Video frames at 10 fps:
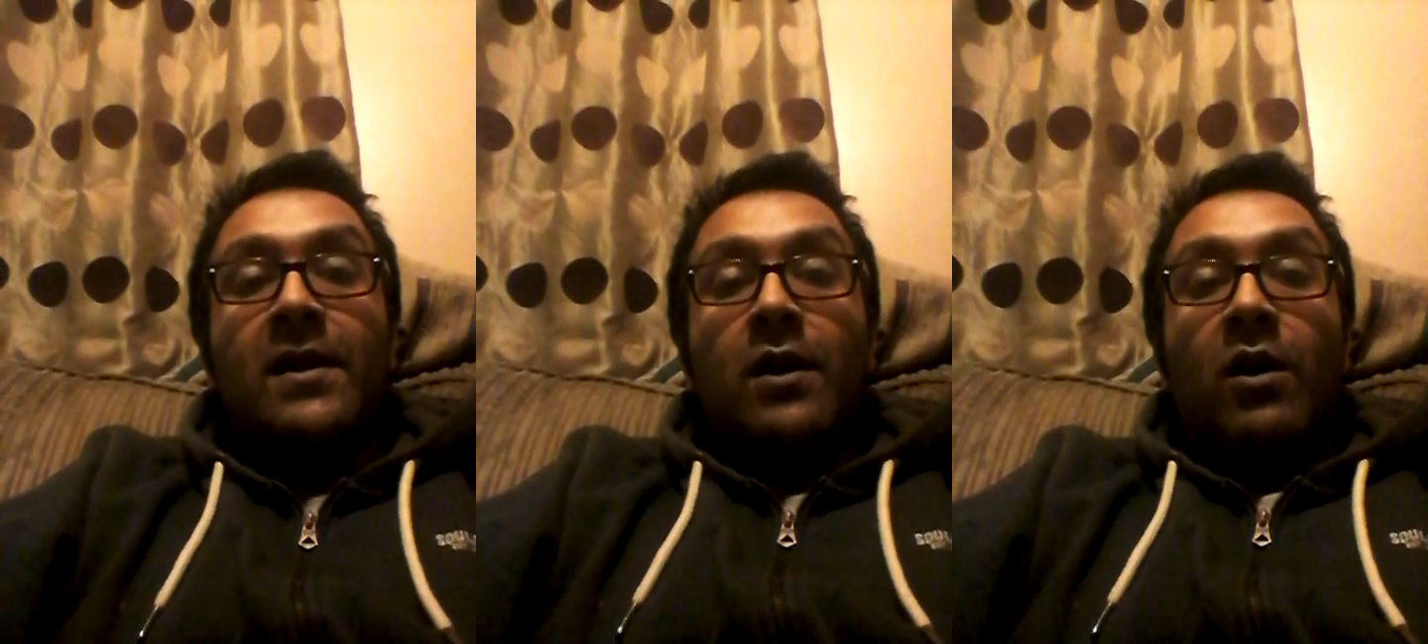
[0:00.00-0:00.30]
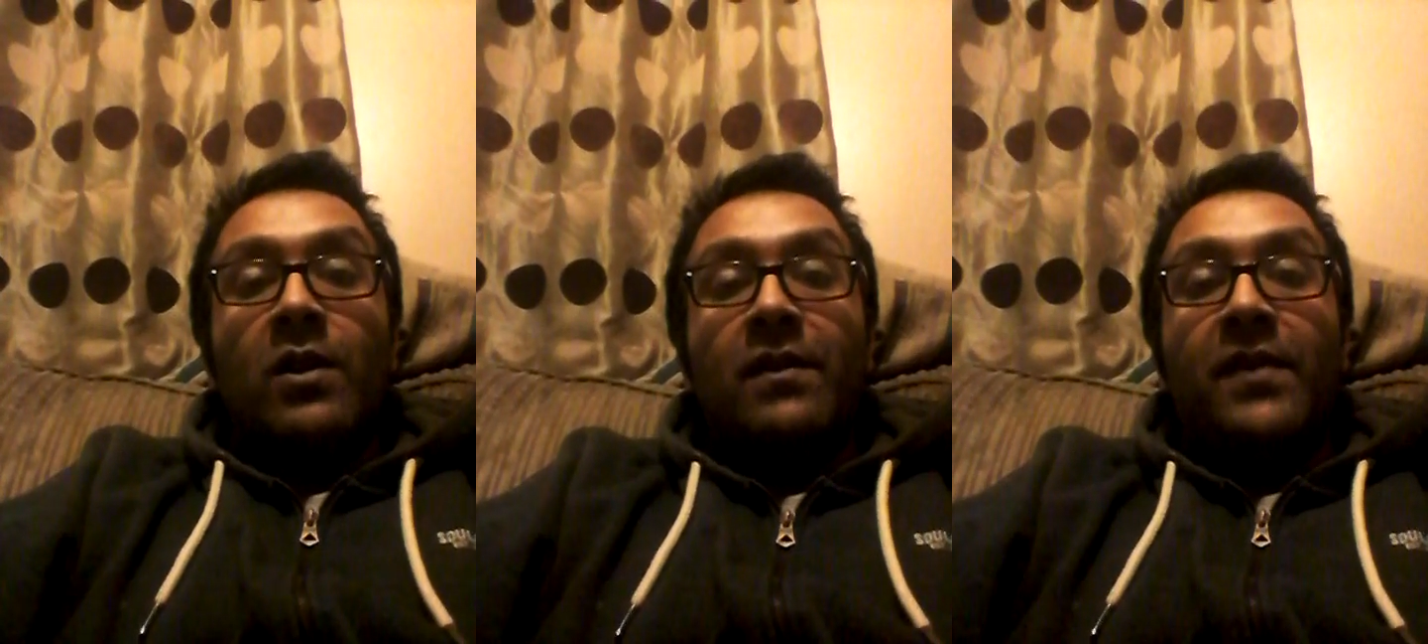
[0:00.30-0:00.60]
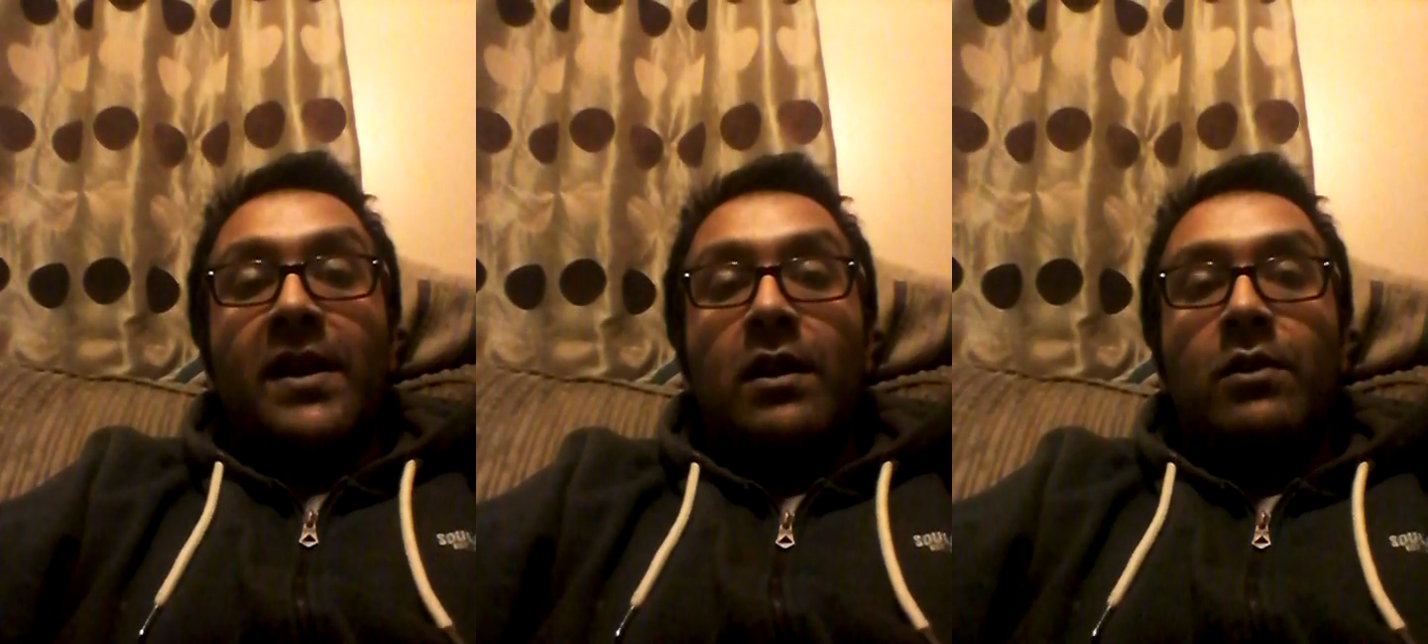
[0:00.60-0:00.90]
All the
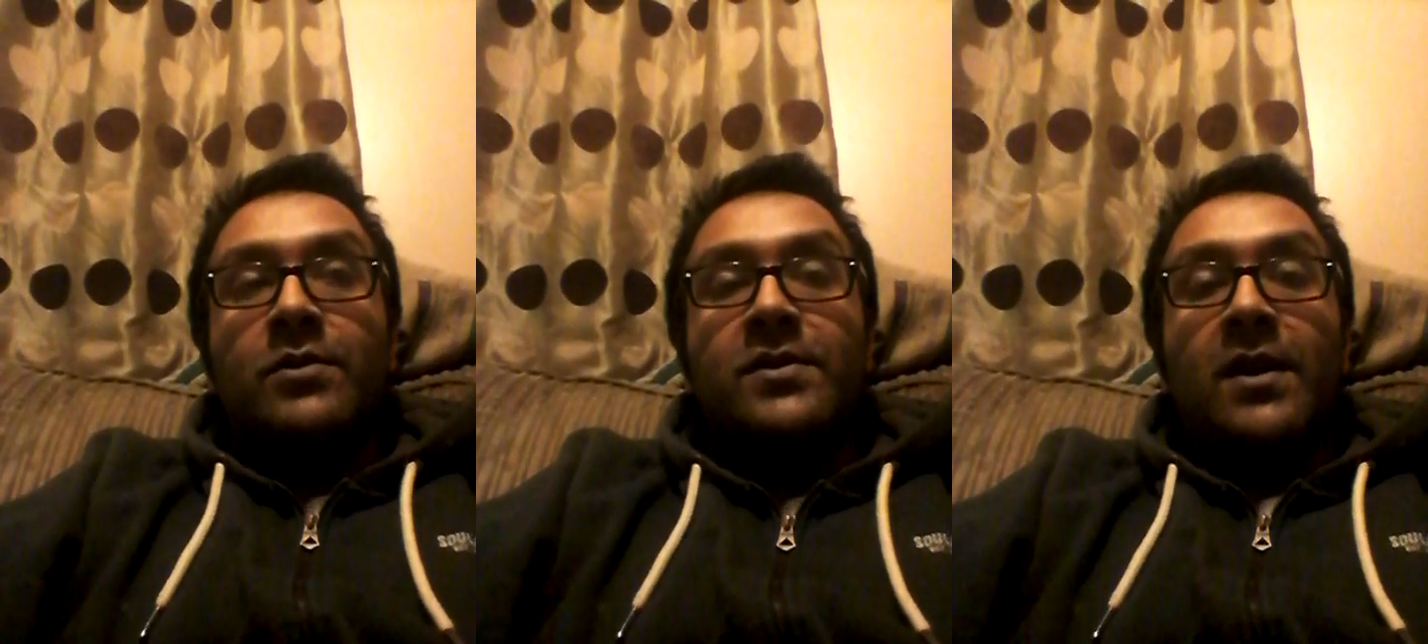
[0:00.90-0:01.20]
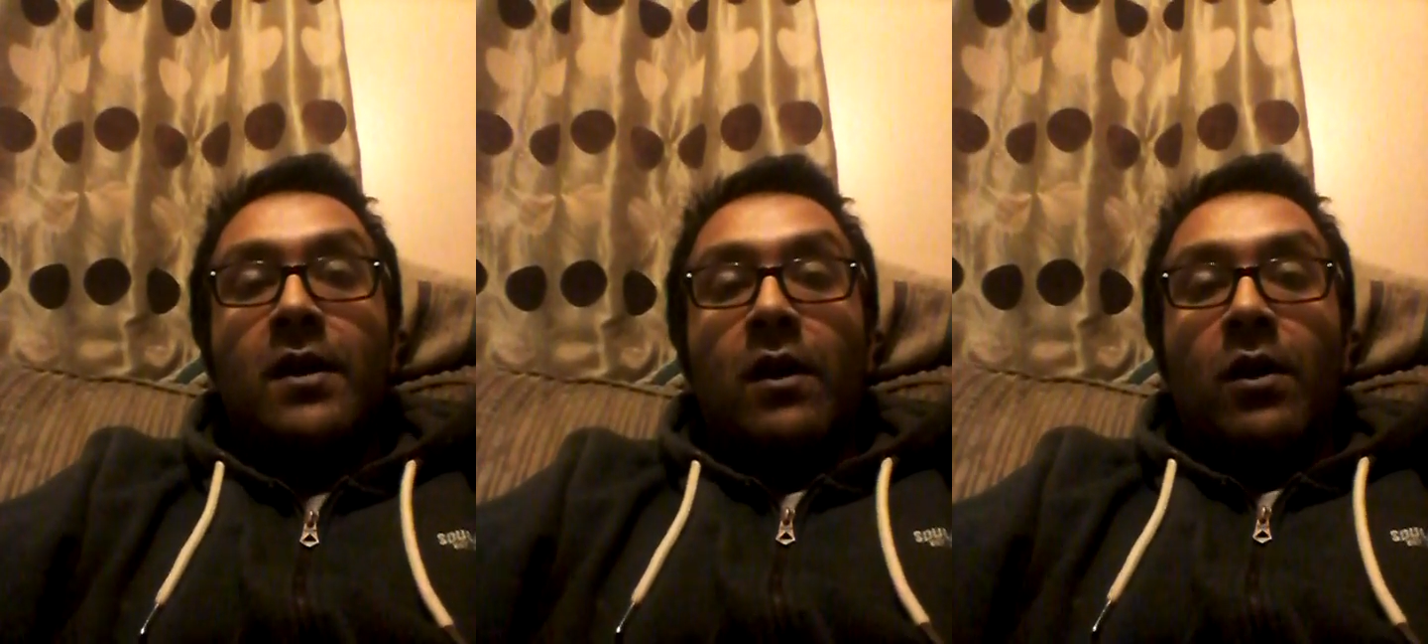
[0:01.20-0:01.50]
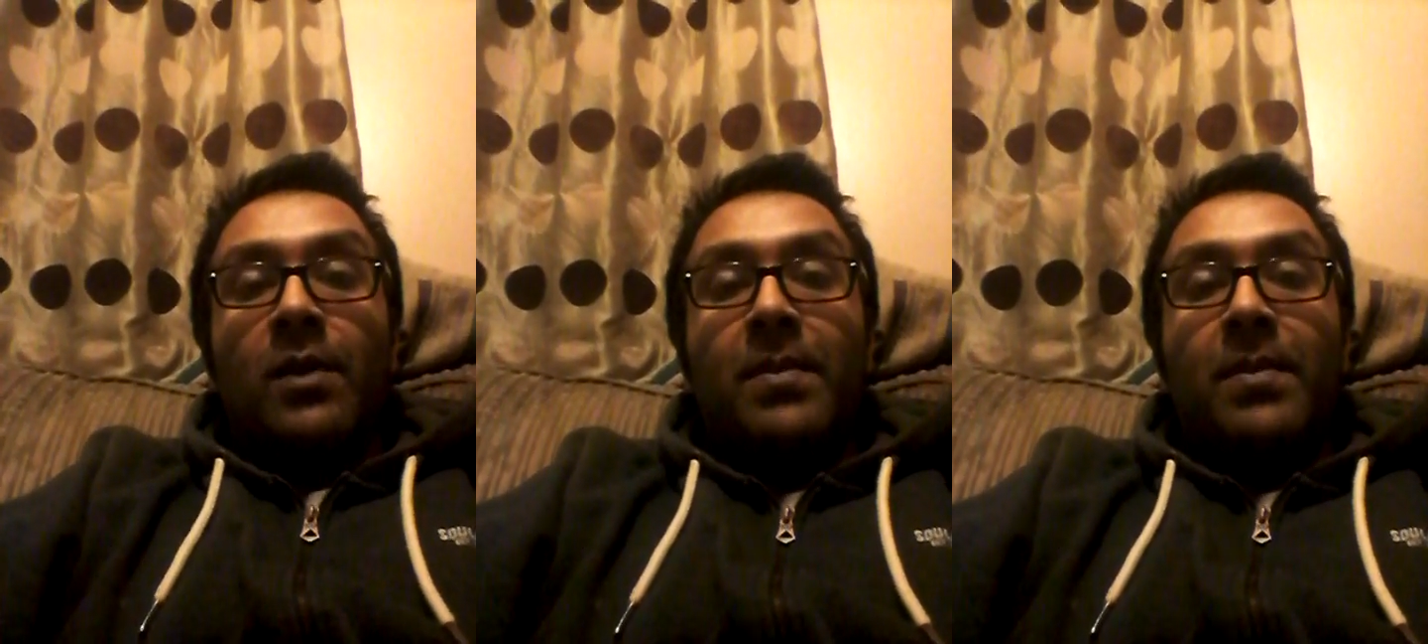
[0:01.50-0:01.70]
videos, all the